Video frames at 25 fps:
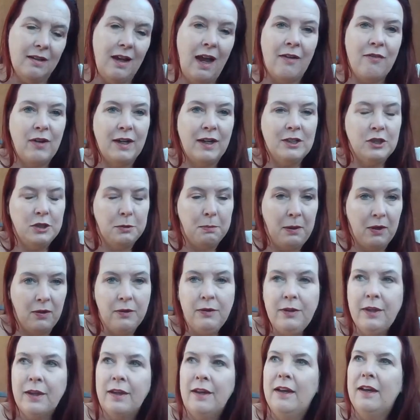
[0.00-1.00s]
I've read you
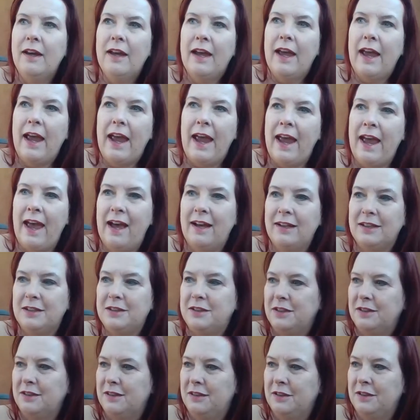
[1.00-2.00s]
both,
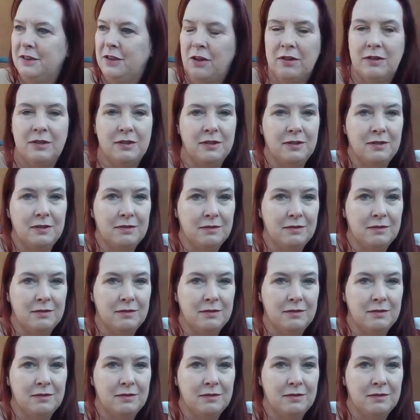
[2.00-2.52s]
and you're.